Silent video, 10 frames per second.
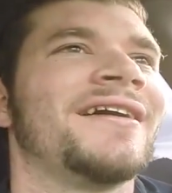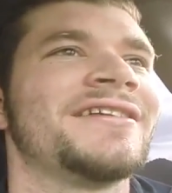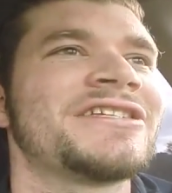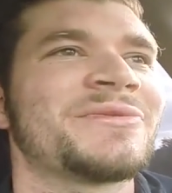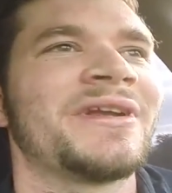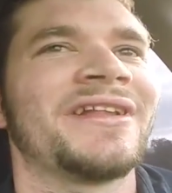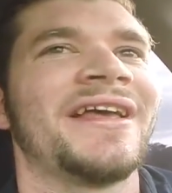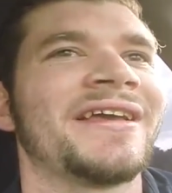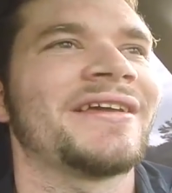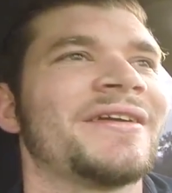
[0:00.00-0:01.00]
I just wanna
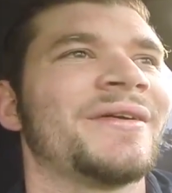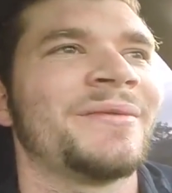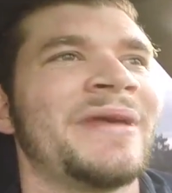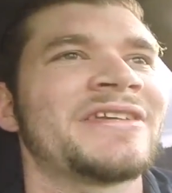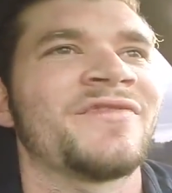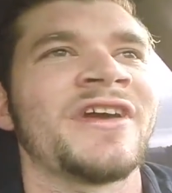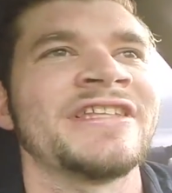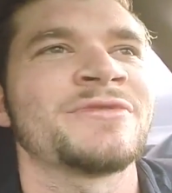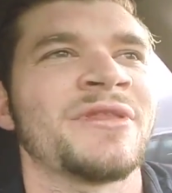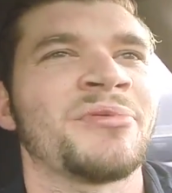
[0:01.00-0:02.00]
like go make
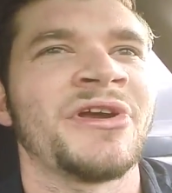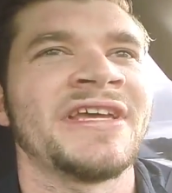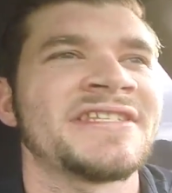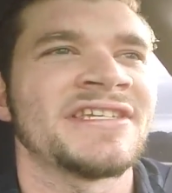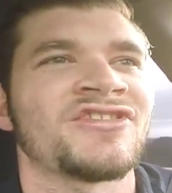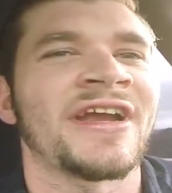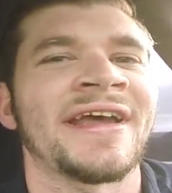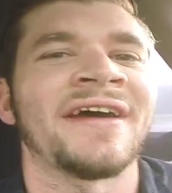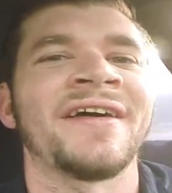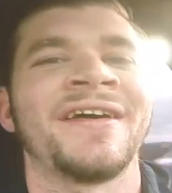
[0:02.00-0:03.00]
friends with Priuses right
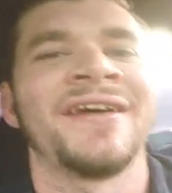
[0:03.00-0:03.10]
now.